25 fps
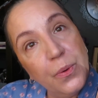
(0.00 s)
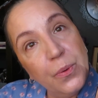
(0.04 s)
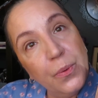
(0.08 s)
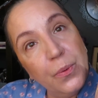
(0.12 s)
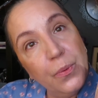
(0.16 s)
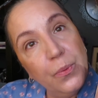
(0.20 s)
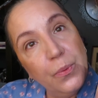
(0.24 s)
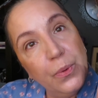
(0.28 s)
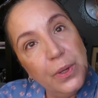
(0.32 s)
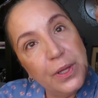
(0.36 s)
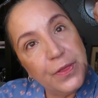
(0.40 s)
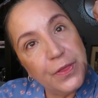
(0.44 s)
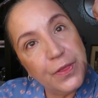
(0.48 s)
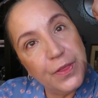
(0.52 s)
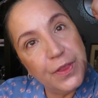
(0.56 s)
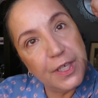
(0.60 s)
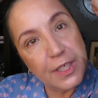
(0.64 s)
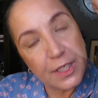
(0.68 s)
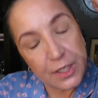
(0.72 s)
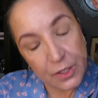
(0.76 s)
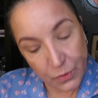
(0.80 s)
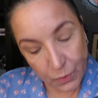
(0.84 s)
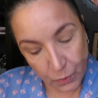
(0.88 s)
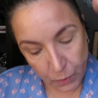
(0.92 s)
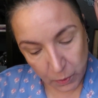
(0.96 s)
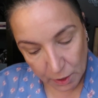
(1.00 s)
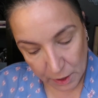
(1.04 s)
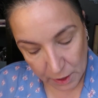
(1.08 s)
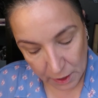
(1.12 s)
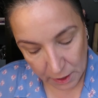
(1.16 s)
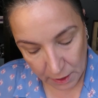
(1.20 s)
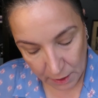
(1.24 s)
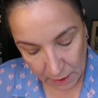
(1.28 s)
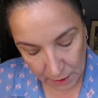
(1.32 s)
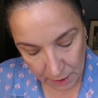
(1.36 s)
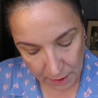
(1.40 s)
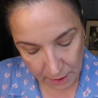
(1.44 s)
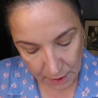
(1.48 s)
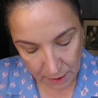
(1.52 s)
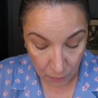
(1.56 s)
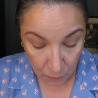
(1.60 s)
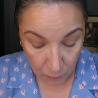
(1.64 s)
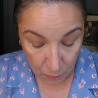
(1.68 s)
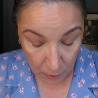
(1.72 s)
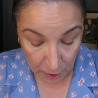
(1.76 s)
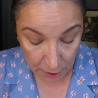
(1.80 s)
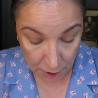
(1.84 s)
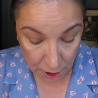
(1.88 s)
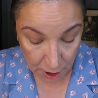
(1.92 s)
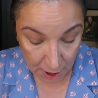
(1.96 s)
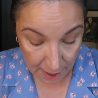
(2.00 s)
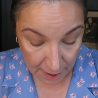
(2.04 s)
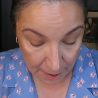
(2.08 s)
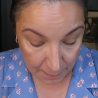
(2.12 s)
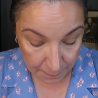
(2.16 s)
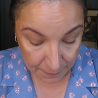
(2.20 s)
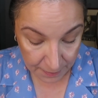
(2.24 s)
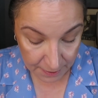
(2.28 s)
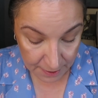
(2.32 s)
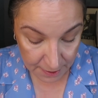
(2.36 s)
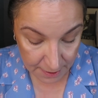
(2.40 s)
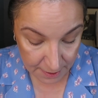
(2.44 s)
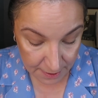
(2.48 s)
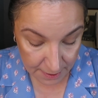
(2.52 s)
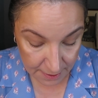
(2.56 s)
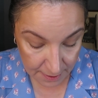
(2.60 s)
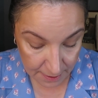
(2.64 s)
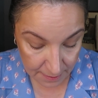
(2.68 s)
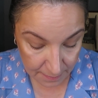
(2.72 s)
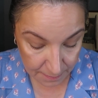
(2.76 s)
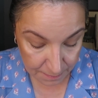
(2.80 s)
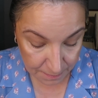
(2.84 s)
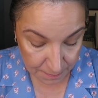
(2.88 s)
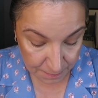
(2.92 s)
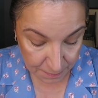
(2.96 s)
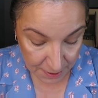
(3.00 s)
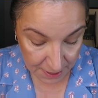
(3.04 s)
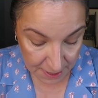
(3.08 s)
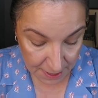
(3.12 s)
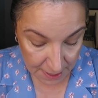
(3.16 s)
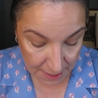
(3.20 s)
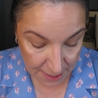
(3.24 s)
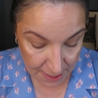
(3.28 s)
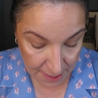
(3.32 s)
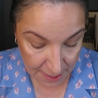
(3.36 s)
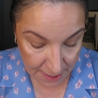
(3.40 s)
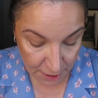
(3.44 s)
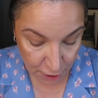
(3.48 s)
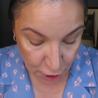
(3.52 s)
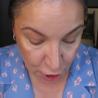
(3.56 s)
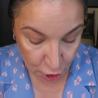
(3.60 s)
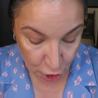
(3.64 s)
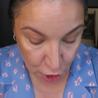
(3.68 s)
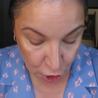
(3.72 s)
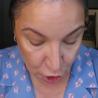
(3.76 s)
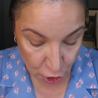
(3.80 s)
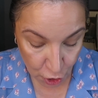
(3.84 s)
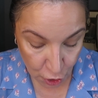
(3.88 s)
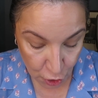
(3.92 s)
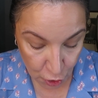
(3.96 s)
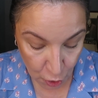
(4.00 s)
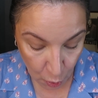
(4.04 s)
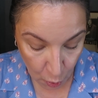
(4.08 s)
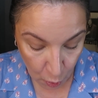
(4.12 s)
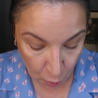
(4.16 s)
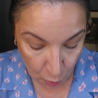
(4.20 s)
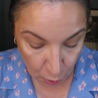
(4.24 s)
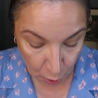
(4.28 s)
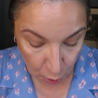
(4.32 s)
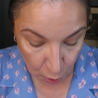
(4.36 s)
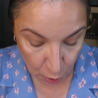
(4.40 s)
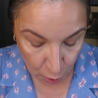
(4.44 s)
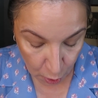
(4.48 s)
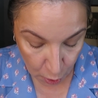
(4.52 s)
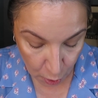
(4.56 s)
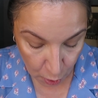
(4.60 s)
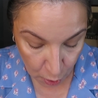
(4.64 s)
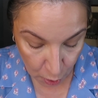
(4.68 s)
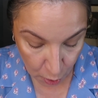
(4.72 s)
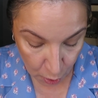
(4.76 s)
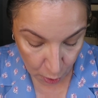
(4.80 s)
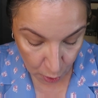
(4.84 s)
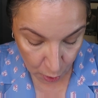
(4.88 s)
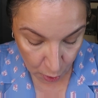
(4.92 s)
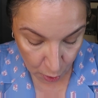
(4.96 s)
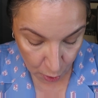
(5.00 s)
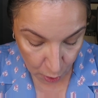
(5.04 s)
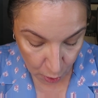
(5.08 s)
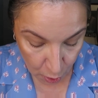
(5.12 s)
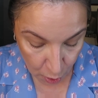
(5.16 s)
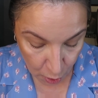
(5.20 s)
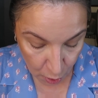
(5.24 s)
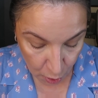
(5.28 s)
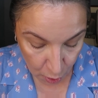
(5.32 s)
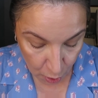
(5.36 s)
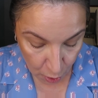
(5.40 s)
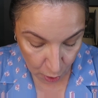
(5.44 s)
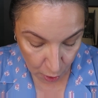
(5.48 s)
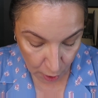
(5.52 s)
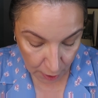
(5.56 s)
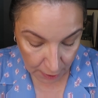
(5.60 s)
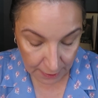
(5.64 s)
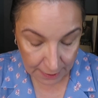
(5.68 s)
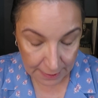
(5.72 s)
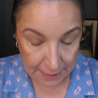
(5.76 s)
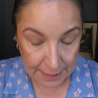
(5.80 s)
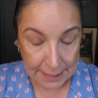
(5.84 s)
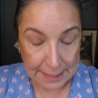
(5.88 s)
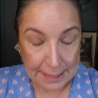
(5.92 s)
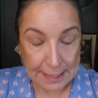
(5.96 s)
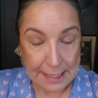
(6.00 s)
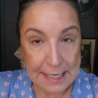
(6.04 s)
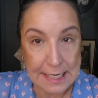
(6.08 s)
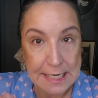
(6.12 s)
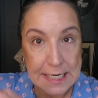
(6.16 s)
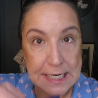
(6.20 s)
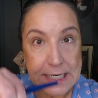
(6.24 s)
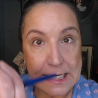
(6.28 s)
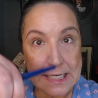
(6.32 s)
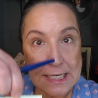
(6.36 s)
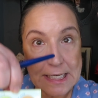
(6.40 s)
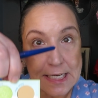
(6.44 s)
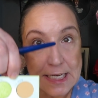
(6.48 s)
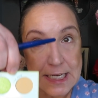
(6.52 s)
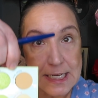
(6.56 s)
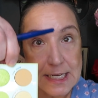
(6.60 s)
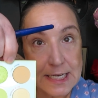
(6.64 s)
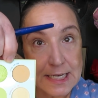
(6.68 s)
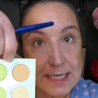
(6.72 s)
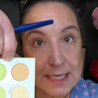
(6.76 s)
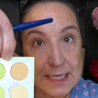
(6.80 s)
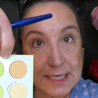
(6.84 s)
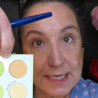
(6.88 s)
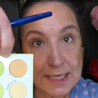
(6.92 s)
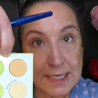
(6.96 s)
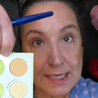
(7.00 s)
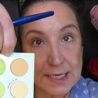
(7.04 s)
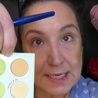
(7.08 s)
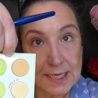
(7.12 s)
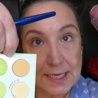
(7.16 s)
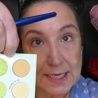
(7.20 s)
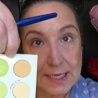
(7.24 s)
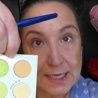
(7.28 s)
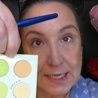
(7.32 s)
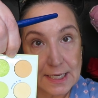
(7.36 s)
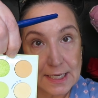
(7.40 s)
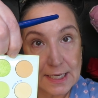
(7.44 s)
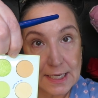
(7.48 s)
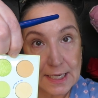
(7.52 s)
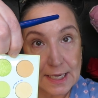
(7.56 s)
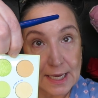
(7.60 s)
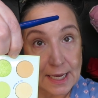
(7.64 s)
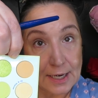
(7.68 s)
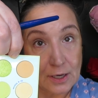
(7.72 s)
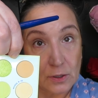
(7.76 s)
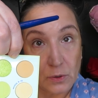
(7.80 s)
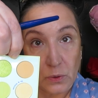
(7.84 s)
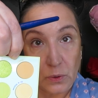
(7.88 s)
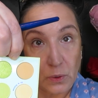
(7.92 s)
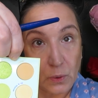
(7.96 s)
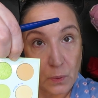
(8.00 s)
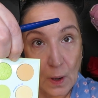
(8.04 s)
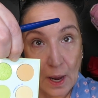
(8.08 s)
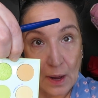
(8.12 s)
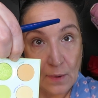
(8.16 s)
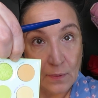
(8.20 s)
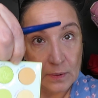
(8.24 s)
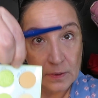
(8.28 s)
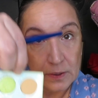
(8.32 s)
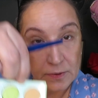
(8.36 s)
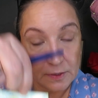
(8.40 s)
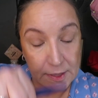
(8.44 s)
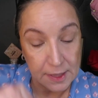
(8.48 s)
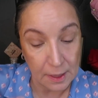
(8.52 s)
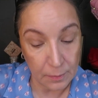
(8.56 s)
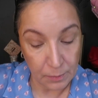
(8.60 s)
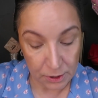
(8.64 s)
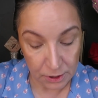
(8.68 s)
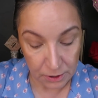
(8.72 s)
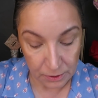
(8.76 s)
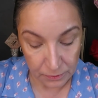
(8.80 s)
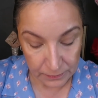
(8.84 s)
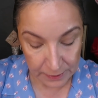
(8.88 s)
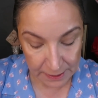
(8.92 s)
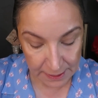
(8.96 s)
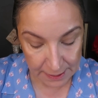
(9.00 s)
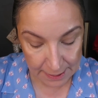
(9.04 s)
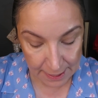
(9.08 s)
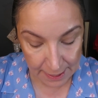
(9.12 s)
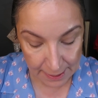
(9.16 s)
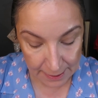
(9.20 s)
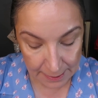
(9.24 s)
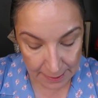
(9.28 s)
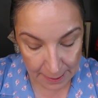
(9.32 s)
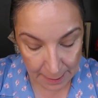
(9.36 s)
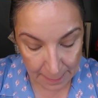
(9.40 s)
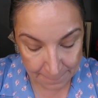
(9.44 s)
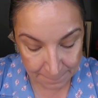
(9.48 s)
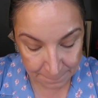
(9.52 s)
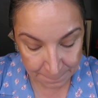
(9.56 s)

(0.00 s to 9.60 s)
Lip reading: with this one, which happens to be Solar Heat. I don't know how I was able to read that,